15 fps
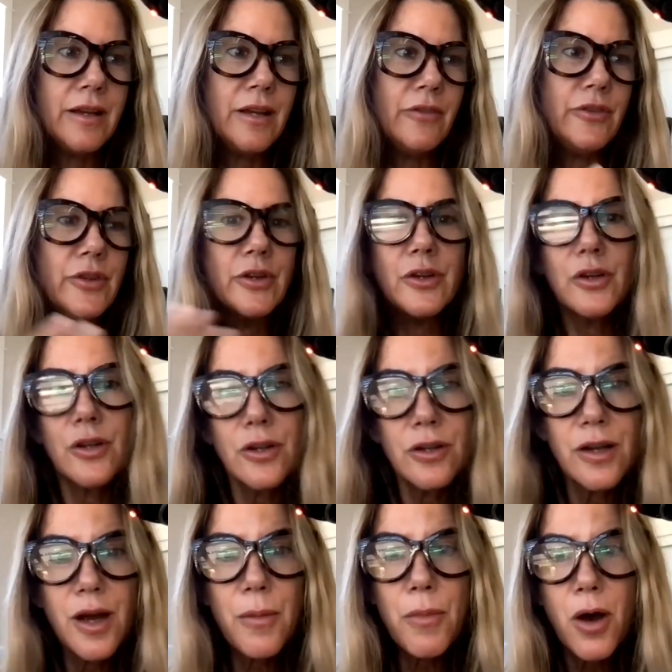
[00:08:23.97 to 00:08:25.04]
if
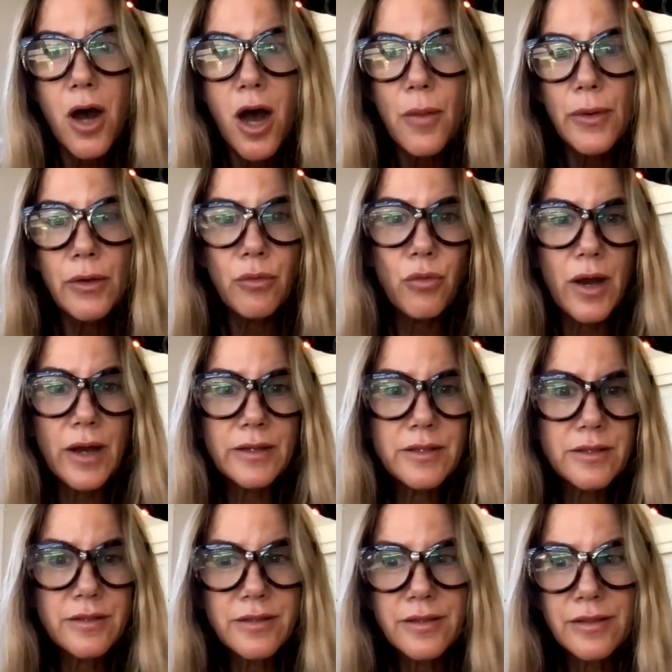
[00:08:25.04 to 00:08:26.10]
you're a mom in
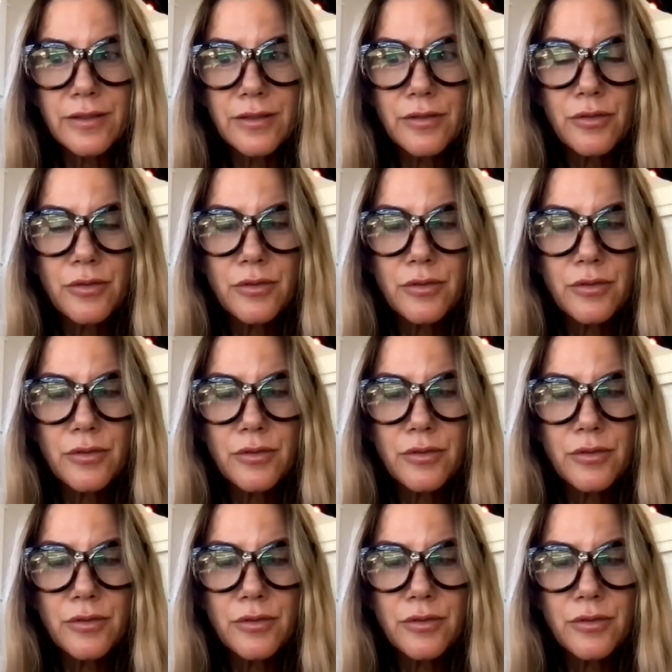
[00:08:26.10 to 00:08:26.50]
West,